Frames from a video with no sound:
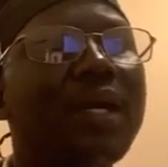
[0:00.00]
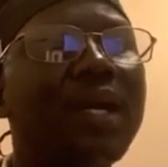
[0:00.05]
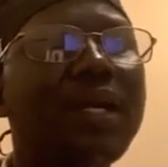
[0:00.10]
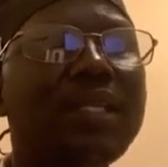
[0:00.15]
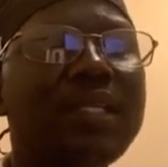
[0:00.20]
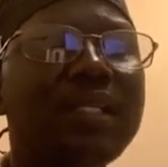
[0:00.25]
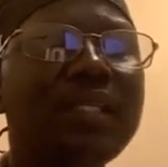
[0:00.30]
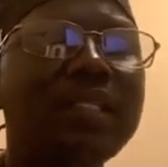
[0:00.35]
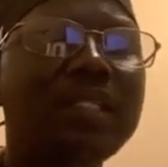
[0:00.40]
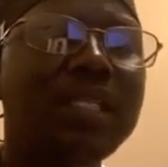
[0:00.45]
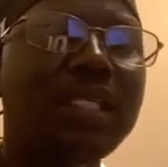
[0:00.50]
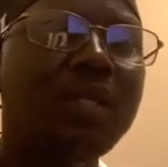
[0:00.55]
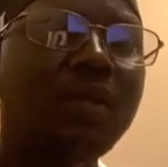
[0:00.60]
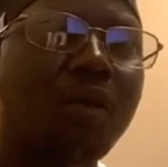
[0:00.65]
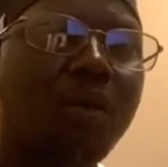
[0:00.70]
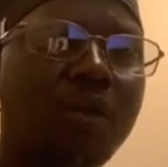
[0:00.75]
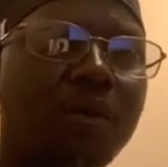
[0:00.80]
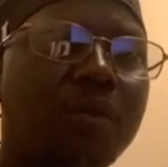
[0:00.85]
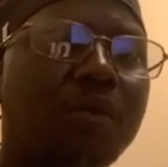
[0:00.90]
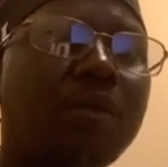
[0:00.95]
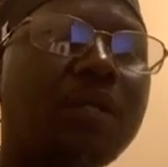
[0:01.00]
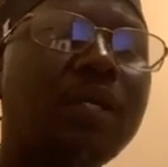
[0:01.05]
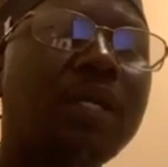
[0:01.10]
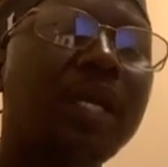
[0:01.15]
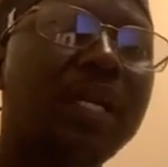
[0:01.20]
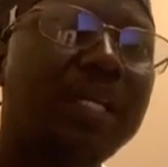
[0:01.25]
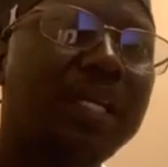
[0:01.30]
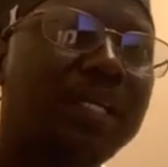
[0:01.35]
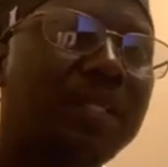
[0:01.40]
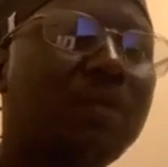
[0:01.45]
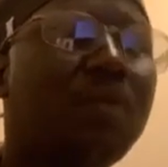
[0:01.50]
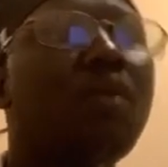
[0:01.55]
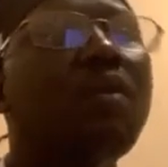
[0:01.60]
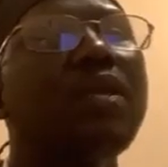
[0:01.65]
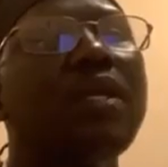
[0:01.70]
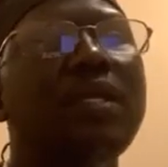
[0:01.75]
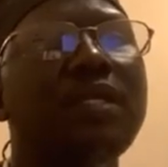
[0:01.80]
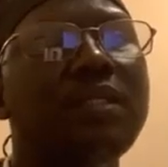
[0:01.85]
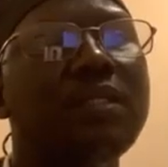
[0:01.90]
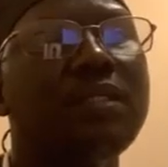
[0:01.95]
kajin ti rodu kane de
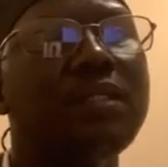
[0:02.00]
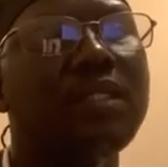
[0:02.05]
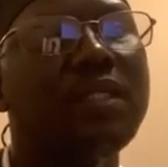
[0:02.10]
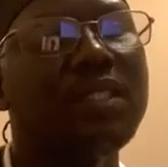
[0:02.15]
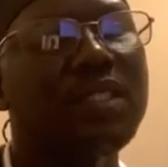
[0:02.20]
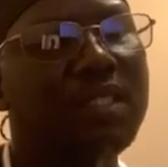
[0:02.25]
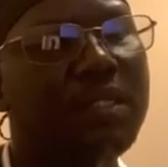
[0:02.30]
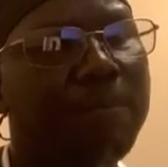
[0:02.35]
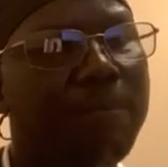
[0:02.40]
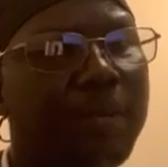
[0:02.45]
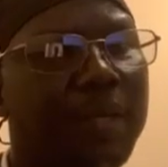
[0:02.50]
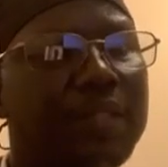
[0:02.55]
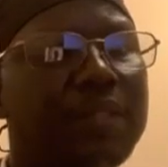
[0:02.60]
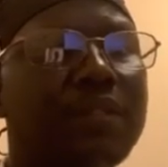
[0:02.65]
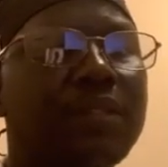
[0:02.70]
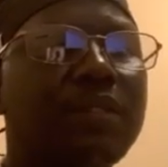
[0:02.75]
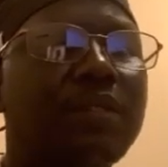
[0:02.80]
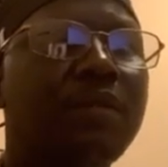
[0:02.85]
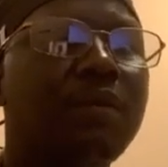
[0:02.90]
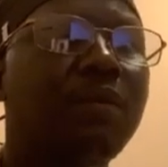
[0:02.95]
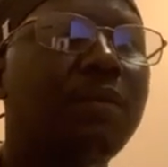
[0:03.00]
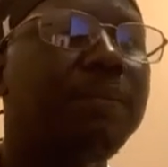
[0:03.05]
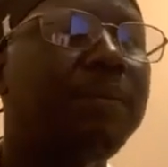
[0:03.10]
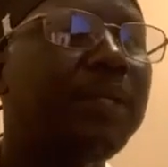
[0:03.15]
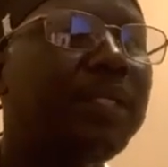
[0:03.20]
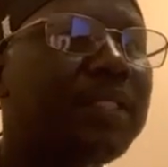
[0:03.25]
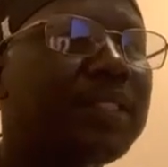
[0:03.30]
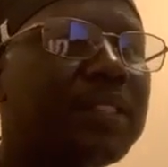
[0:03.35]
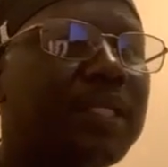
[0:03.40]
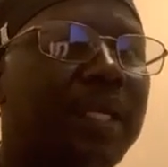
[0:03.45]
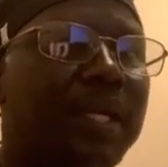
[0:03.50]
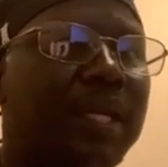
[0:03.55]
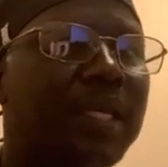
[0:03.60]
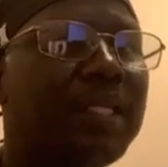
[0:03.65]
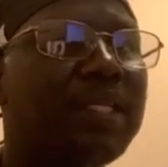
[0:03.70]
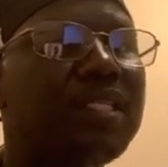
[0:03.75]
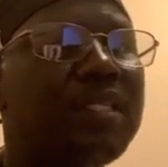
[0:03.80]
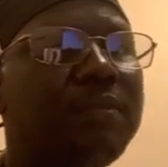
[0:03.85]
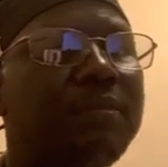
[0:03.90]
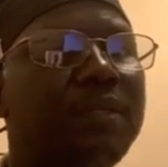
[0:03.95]
cocaine tinchi depressed ko please
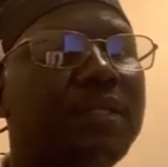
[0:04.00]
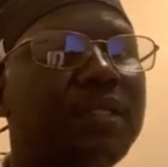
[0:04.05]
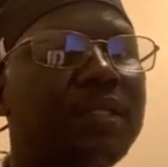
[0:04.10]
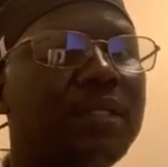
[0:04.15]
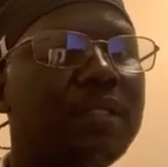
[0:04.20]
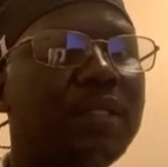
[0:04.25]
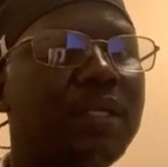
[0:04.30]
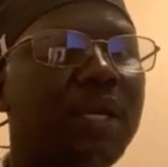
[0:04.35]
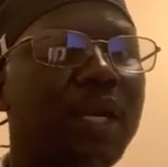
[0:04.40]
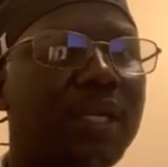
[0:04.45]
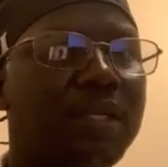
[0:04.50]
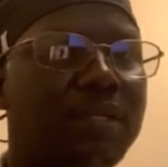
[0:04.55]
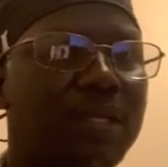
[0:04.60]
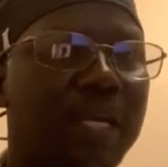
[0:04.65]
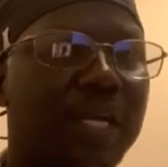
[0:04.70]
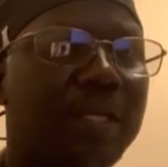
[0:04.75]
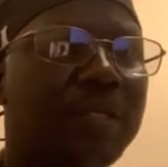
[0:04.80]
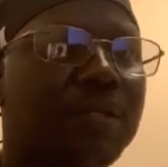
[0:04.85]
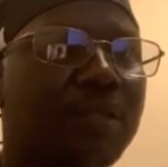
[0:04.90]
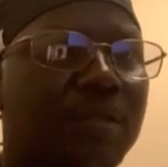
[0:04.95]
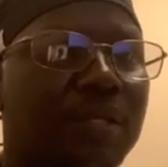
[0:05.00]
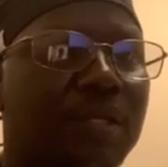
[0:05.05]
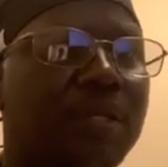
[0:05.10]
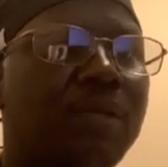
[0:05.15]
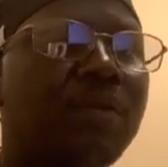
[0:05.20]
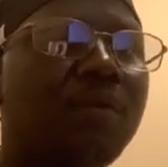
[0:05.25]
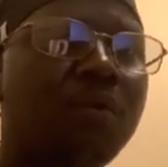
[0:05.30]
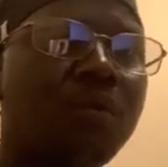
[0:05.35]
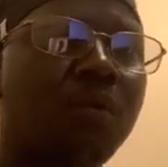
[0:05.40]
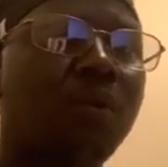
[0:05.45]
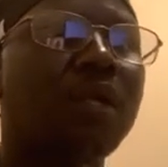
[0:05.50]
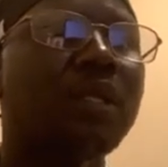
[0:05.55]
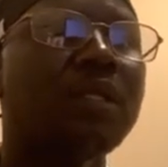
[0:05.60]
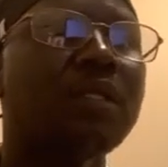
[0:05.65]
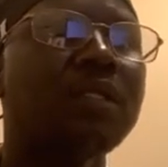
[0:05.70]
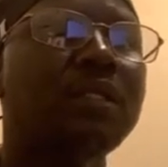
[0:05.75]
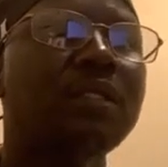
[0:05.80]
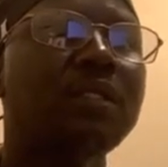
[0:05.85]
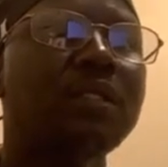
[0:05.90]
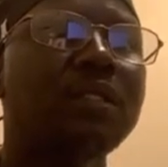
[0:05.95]
can it be attract into their own world
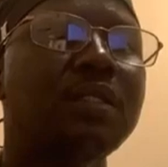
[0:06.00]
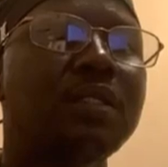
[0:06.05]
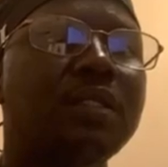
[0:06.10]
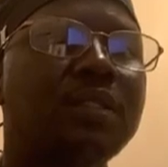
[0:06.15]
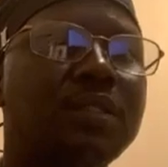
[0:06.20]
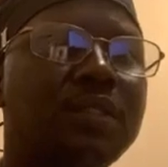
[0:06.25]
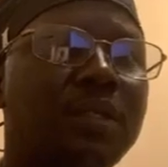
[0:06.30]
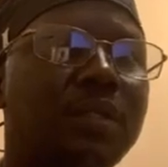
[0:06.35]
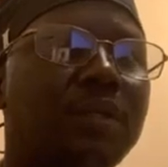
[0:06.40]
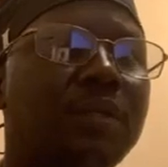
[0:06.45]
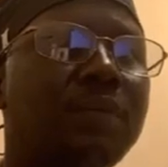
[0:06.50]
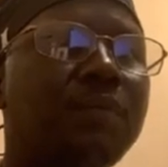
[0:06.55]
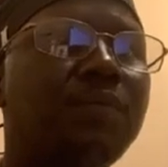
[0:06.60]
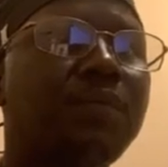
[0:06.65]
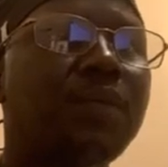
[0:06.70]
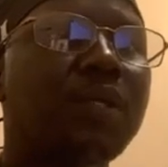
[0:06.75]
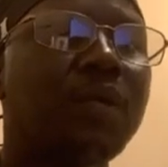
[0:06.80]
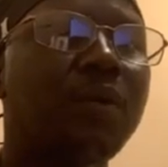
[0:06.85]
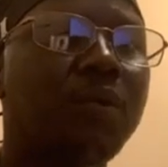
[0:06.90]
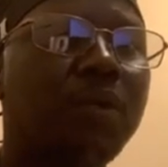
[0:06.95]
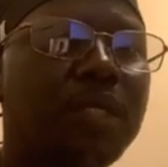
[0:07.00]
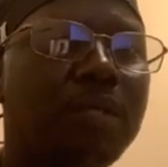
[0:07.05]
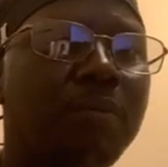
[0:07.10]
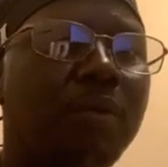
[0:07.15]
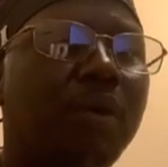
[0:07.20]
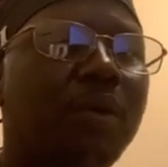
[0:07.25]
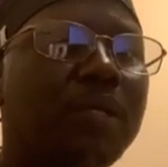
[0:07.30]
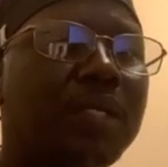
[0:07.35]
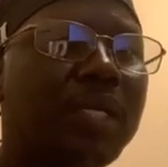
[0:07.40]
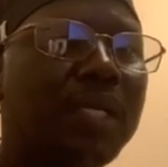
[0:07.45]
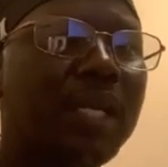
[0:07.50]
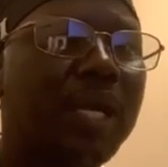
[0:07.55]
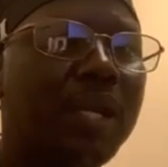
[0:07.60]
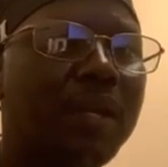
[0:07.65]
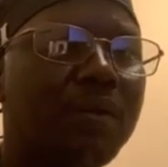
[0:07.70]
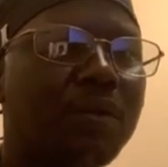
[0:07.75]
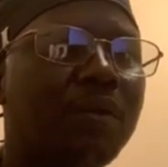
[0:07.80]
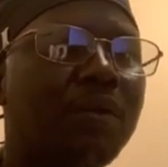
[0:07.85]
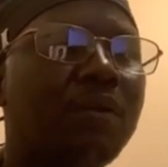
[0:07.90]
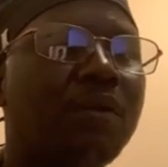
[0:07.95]
so kuji mo de
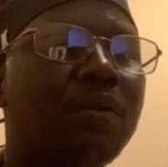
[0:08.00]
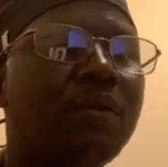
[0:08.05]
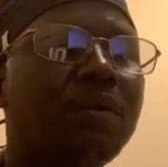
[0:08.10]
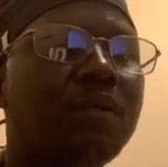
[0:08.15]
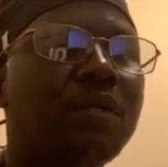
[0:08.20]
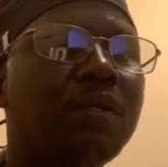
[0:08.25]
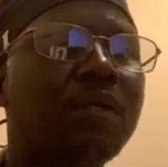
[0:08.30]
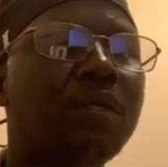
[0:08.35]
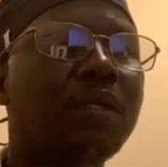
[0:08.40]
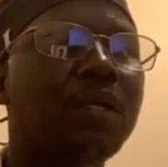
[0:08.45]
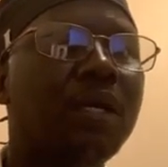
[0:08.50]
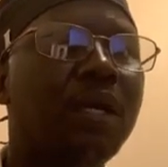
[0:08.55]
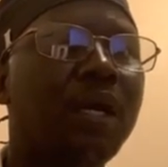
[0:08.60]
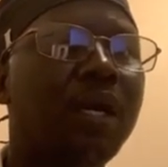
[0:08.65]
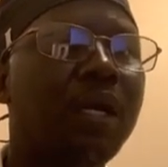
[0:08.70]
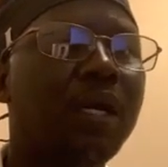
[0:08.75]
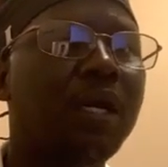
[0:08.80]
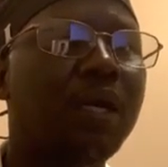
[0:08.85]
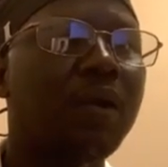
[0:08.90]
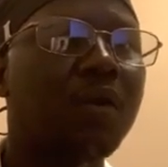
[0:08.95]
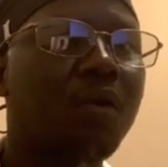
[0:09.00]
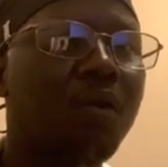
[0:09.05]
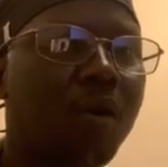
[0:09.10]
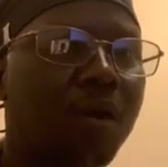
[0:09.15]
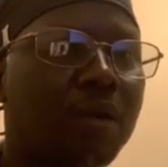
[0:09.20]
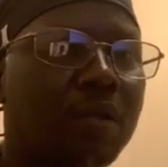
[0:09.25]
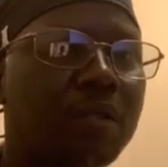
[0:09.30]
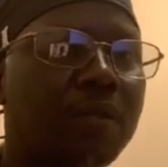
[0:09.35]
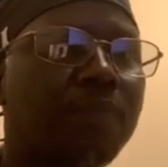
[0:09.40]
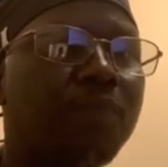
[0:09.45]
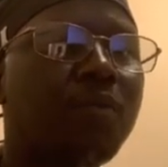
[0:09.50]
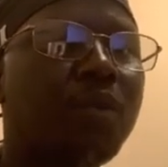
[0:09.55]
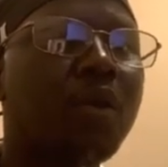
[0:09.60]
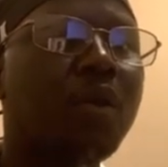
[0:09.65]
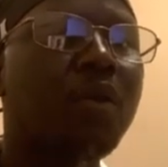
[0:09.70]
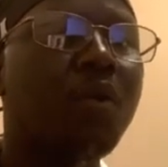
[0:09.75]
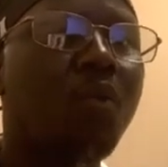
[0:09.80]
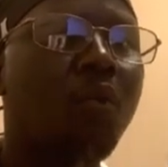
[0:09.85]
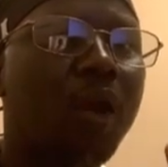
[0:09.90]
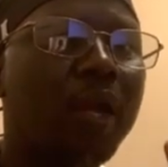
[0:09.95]
laran go
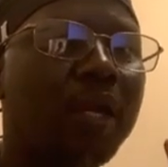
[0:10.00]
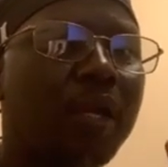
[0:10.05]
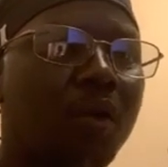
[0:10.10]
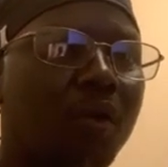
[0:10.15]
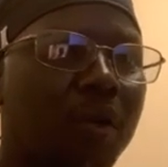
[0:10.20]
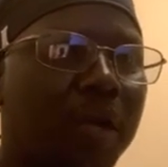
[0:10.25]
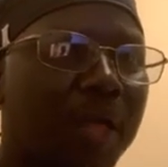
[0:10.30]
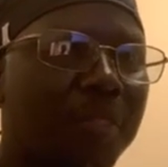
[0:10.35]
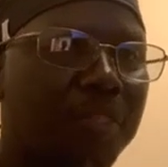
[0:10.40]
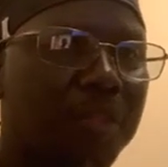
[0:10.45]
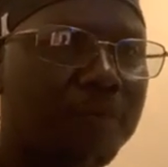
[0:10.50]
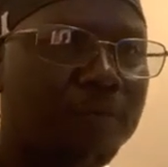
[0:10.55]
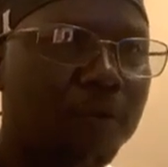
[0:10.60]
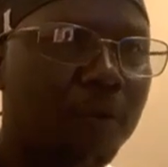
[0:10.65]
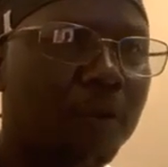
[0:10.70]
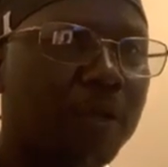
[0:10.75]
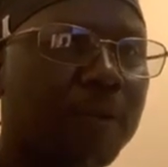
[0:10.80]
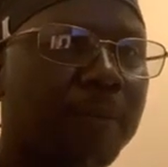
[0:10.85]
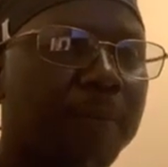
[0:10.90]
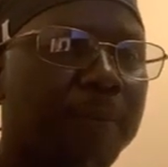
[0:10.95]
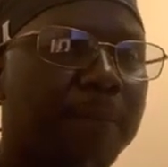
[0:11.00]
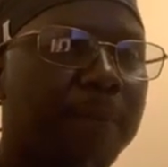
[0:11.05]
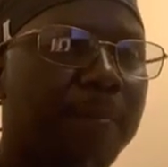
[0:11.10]
kon rodan support